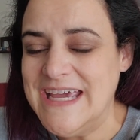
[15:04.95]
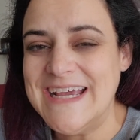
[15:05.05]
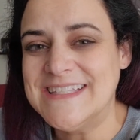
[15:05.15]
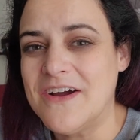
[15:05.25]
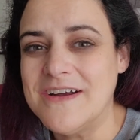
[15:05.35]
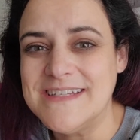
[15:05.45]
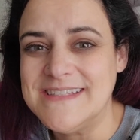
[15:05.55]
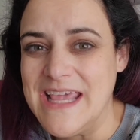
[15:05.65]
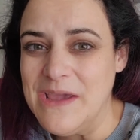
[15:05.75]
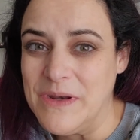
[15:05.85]
it's hard to
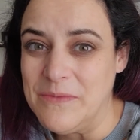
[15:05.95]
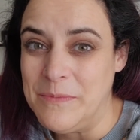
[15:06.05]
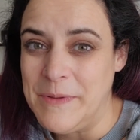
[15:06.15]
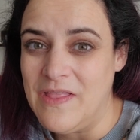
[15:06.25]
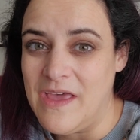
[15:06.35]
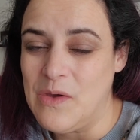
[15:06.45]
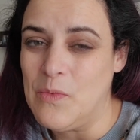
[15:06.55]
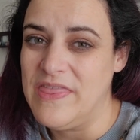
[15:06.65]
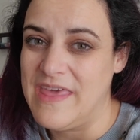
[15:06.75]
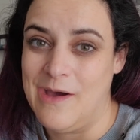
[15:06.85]
say what it would be like
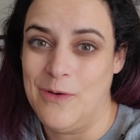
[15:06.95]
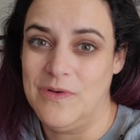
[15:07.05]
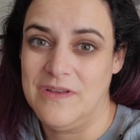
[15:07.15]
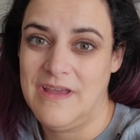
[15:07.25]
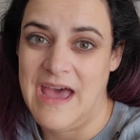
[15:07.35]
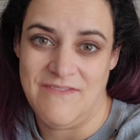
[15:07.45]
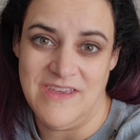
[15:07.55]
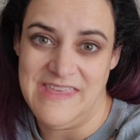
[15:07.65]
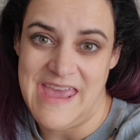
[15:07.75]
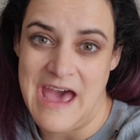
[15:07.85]
without
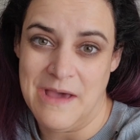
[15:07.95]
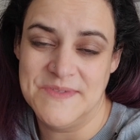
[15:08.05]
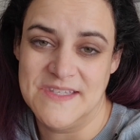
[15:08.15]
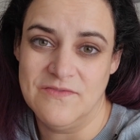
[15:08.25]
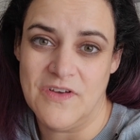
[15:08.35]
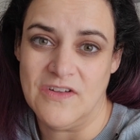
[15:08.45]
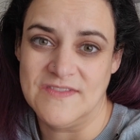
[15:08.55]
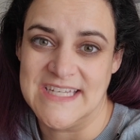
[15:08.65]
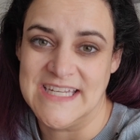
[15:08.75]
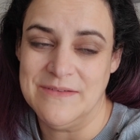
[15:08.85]
having the abs
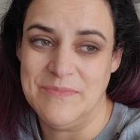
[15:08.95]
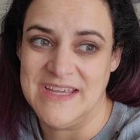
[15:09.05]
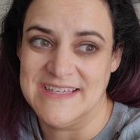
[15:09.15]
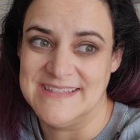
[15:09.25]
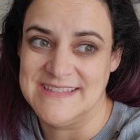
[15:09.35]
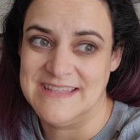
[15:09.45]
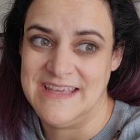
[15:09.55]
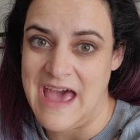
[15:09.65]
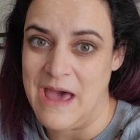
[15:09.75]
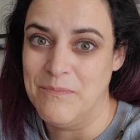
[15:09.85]
involved in it, because
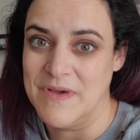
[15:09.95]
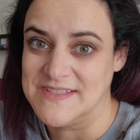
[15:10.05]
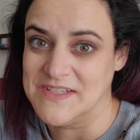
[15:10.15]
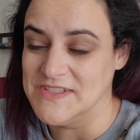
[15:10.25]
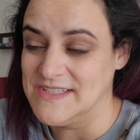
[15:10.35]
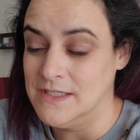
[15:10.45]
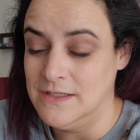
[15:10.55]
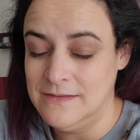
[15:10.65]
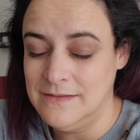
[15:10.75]
the ab muscles